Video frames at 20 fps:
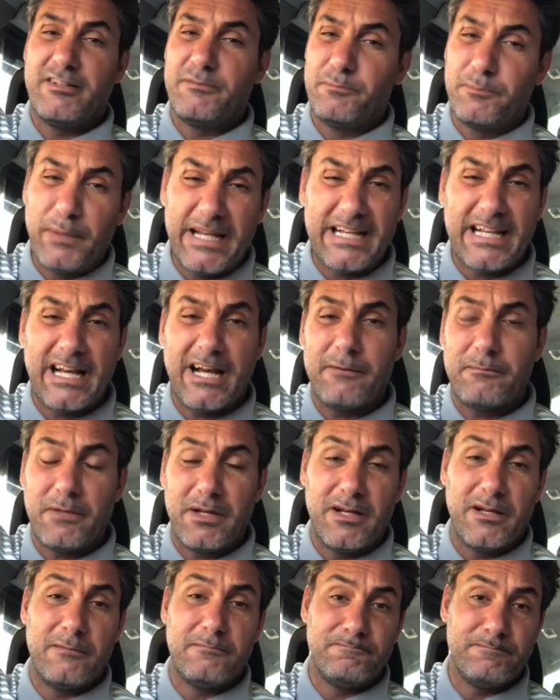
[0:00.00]
and pick up,
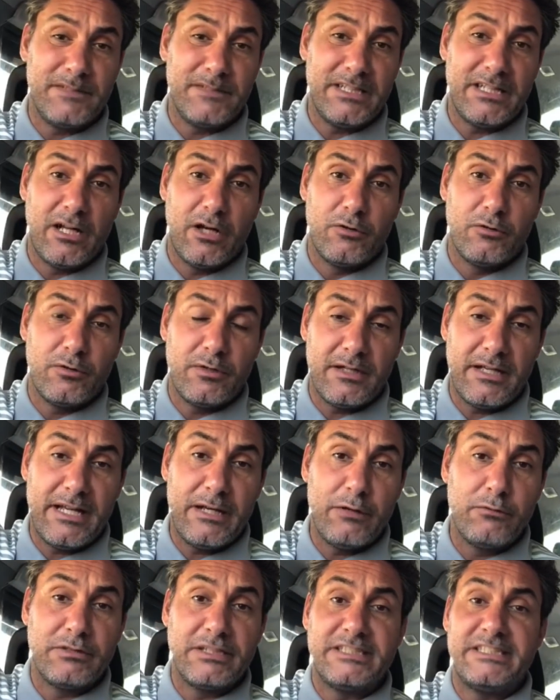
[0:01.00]

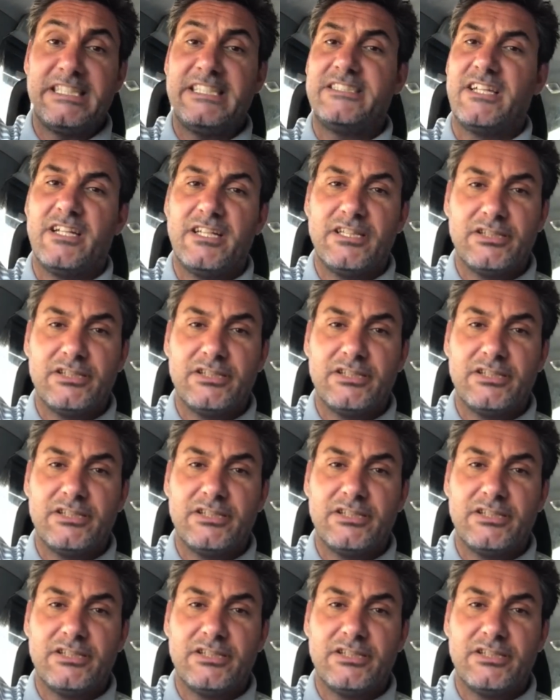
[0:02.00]
illnesses